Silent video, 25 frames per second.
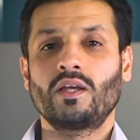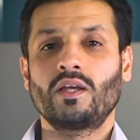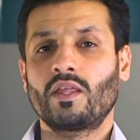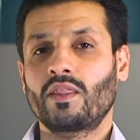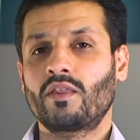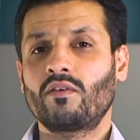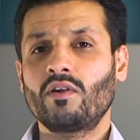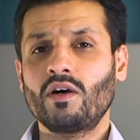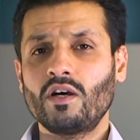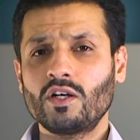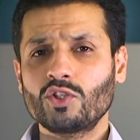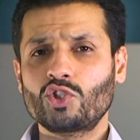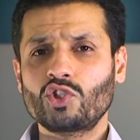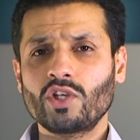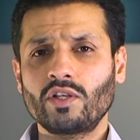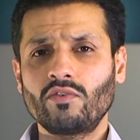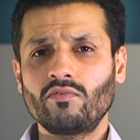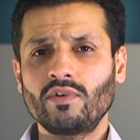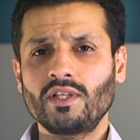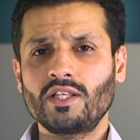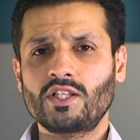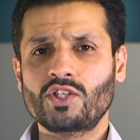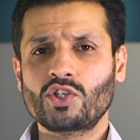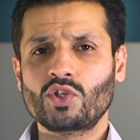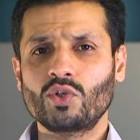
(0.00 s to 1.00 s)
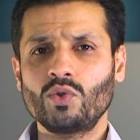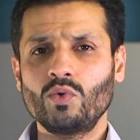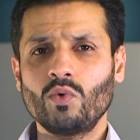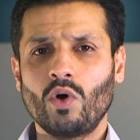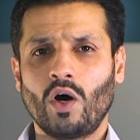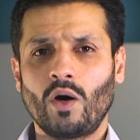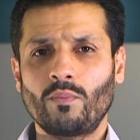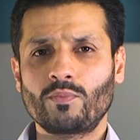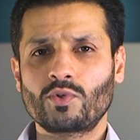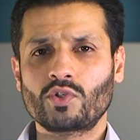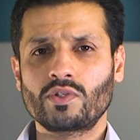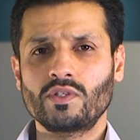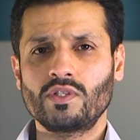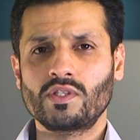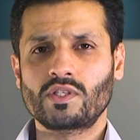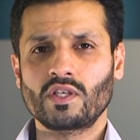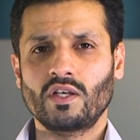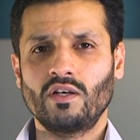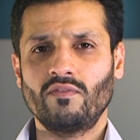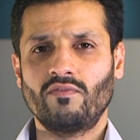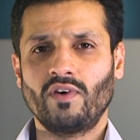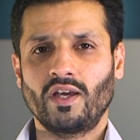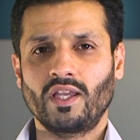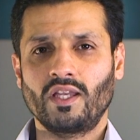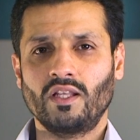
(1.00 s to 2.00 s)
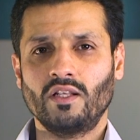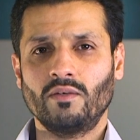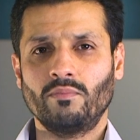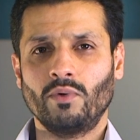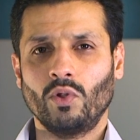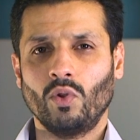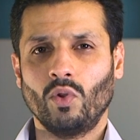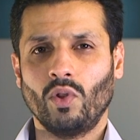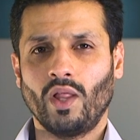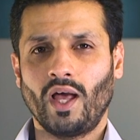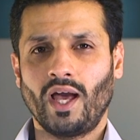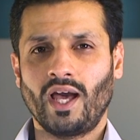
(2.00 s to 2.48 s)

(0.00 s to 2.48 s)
There are generally two options available: